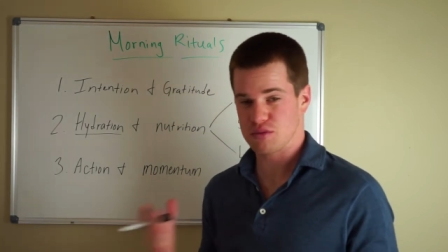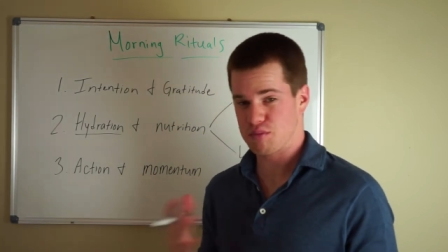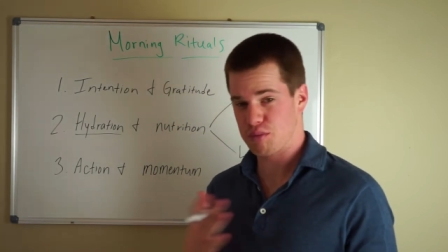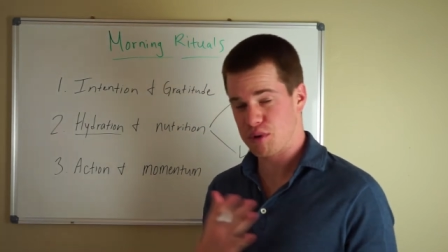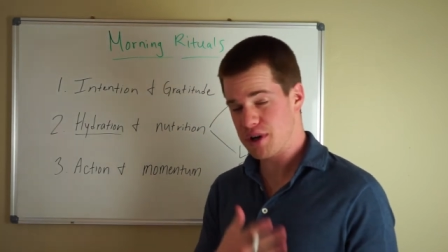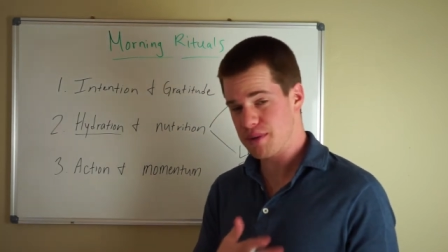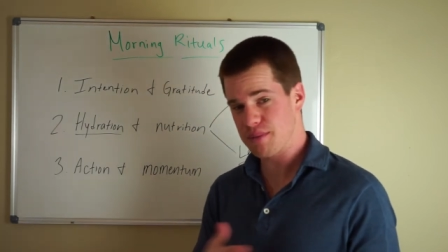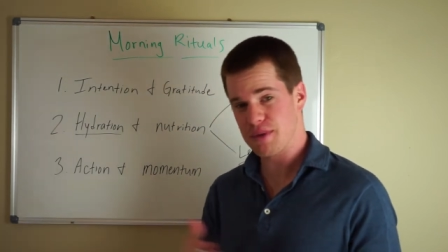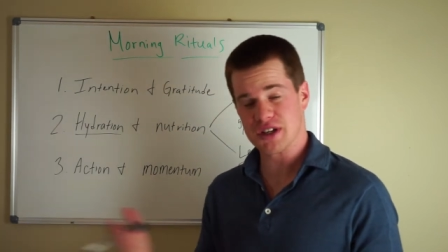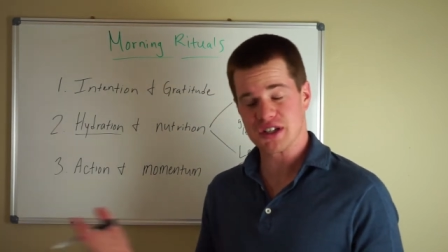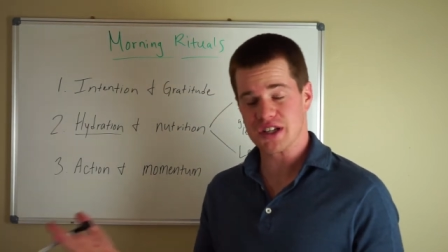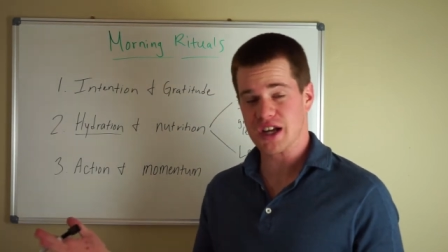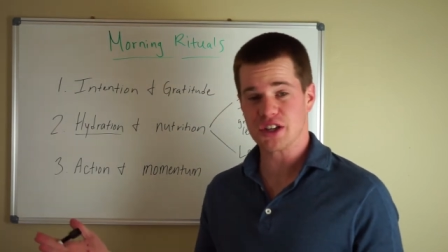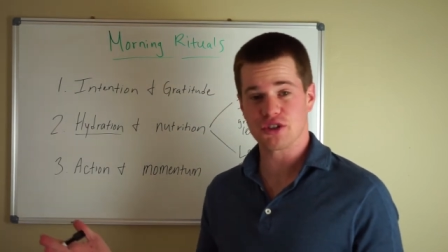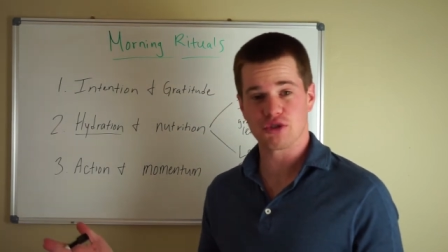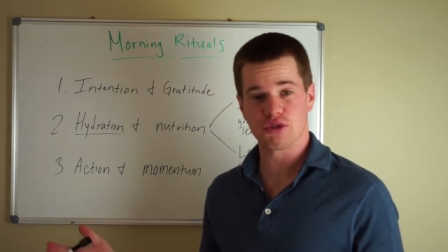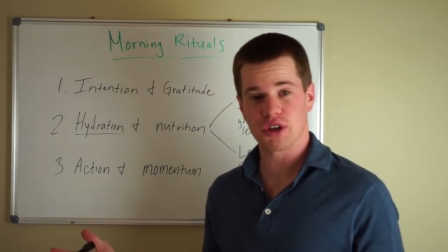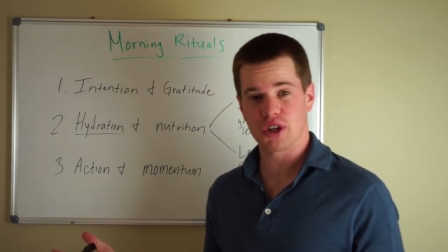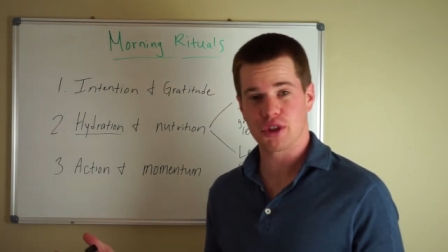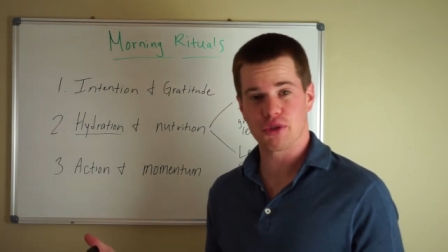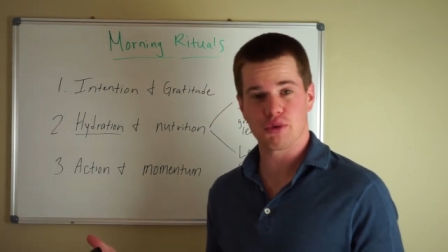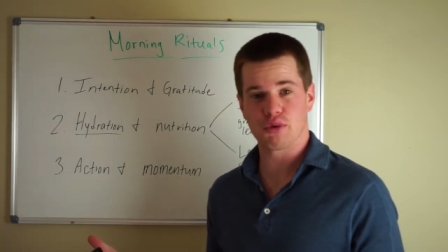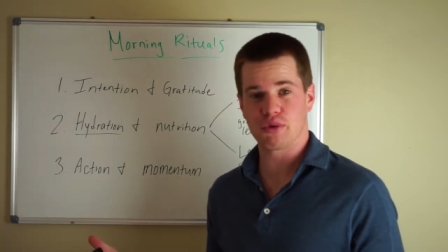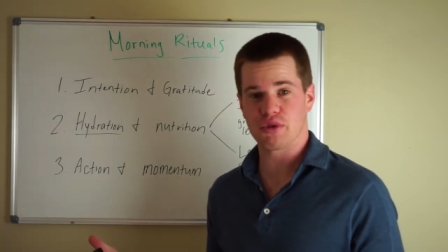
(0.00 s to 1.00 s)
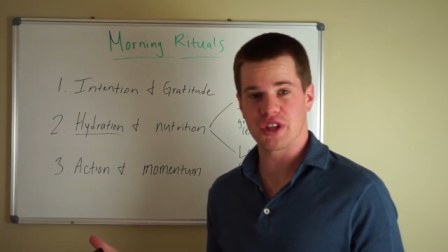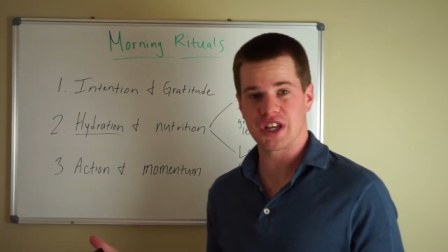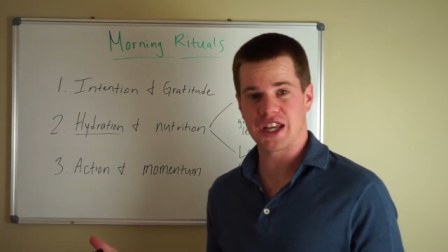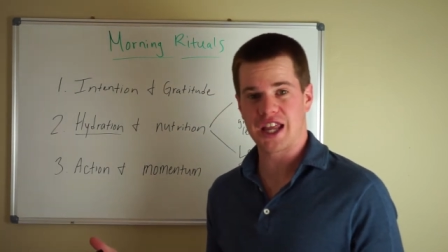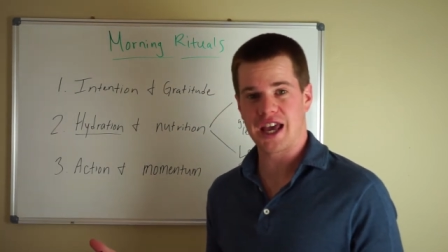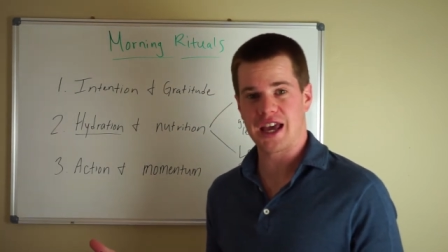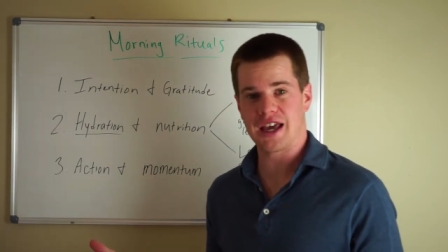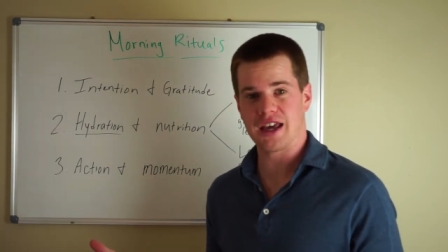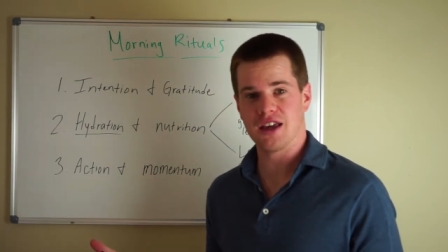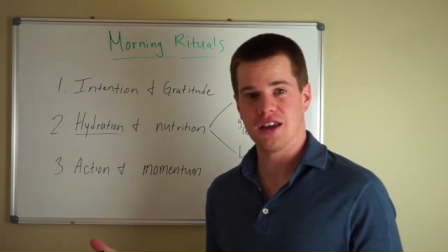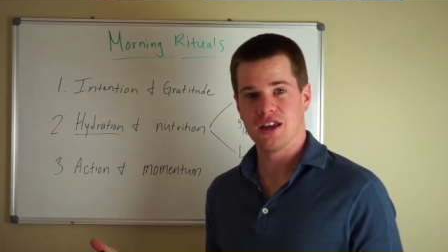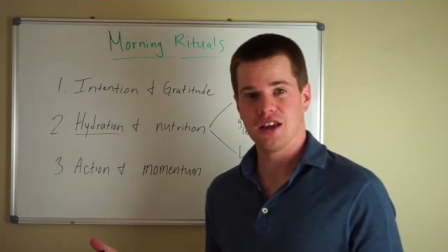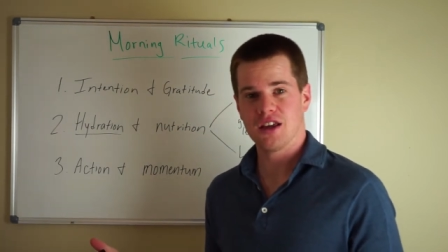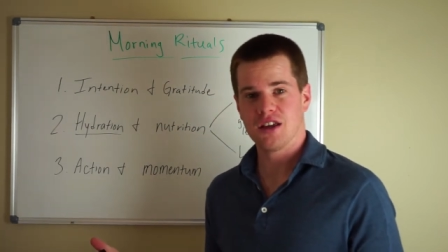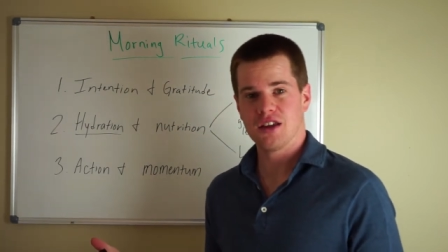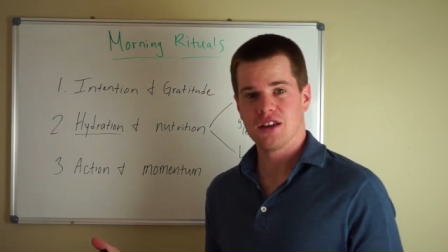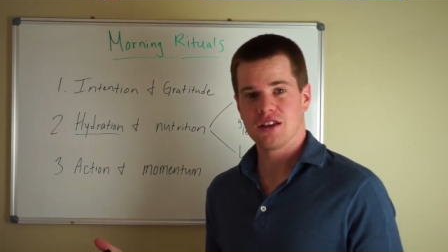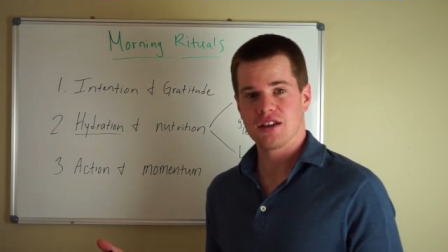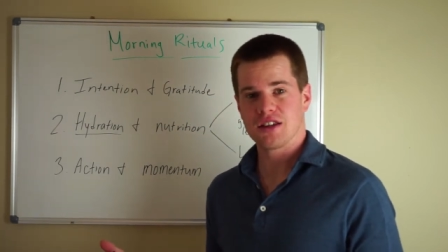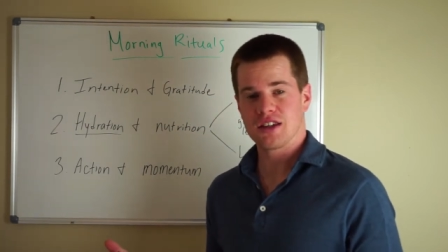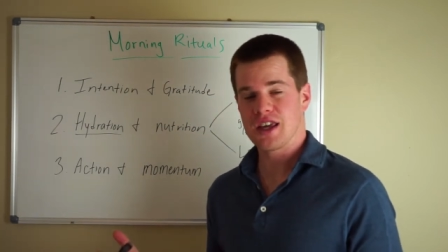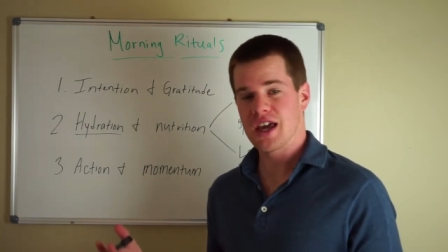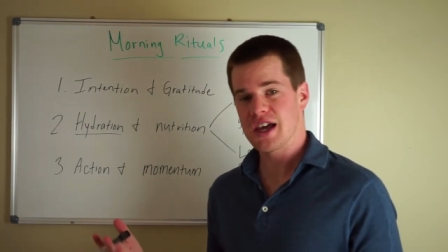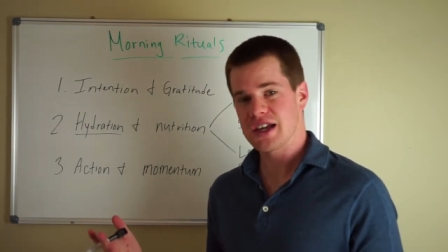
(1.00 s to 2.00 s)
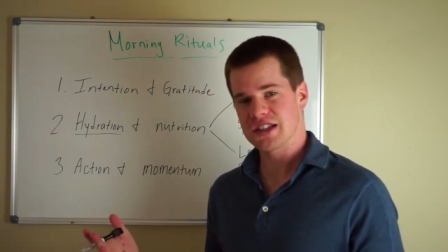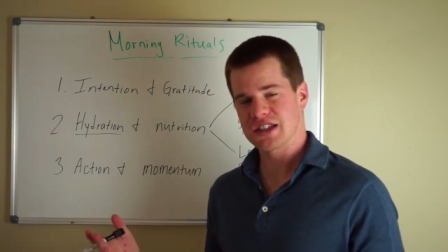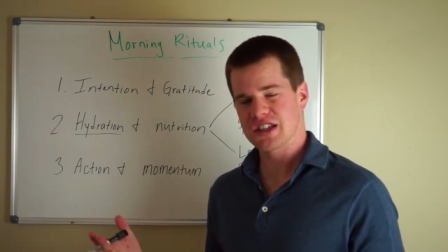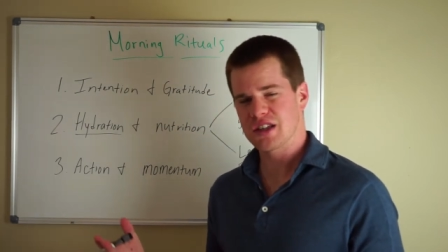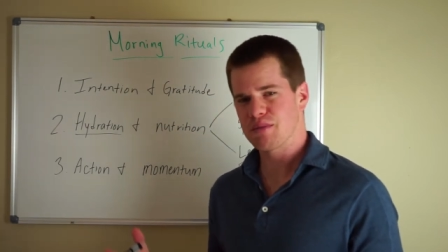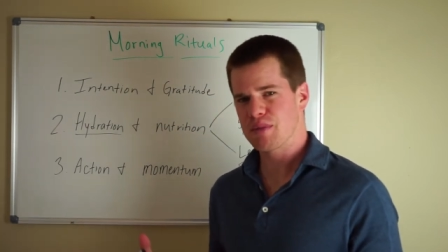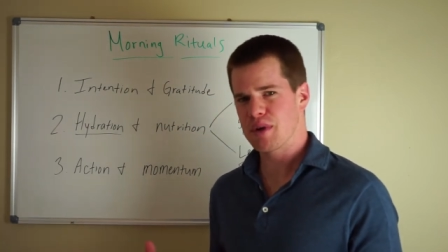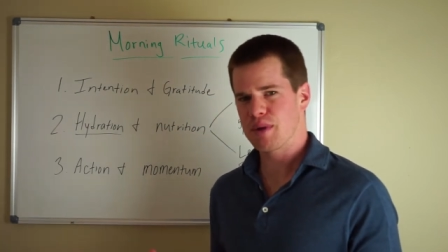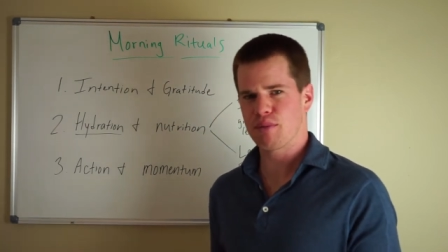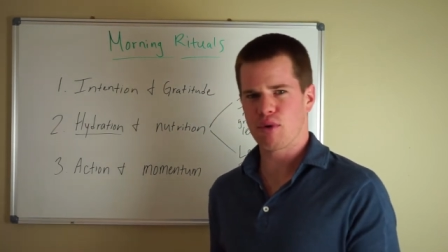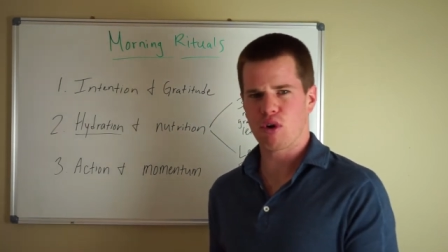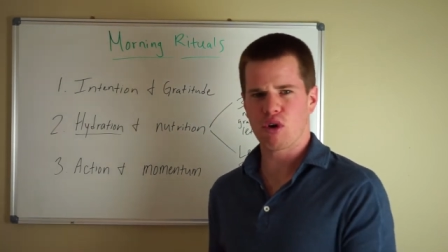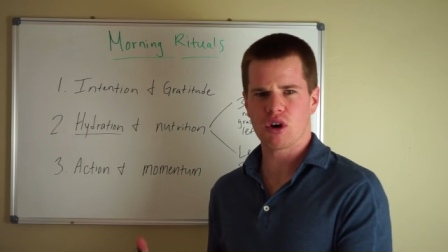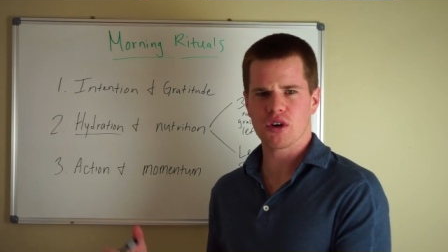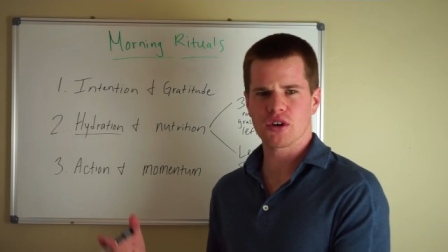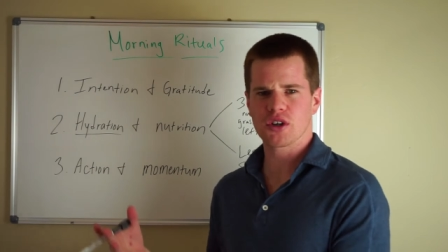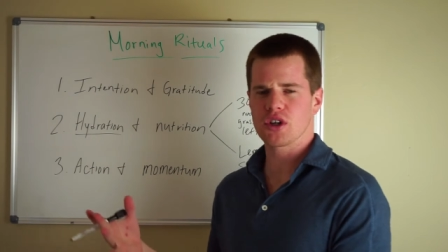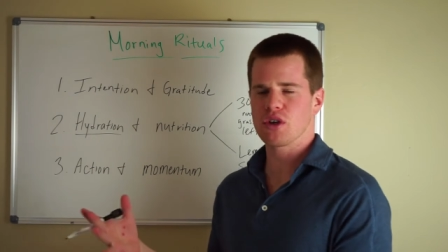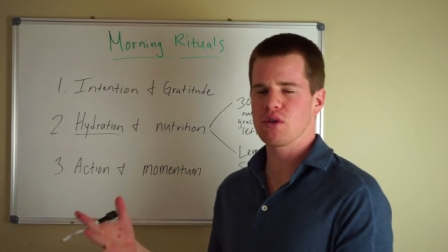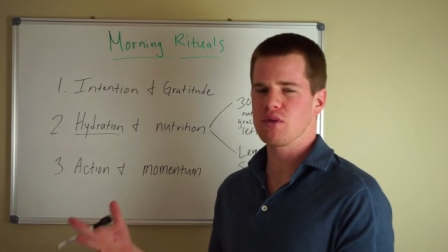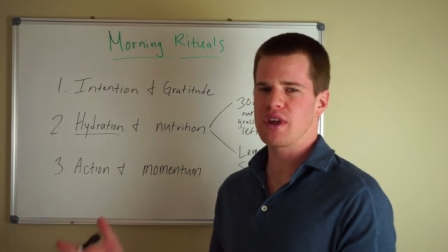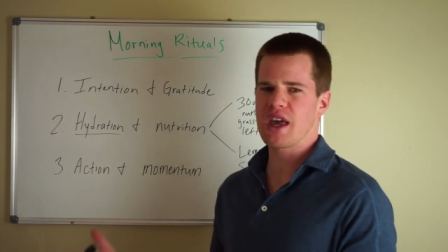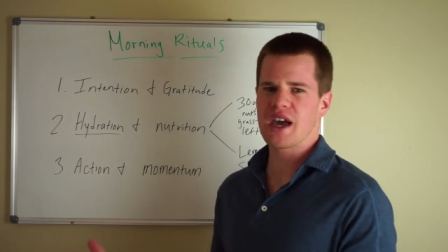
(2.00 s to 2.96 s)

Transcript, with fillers: Pretty much I drink through the day. Yes, some people argue,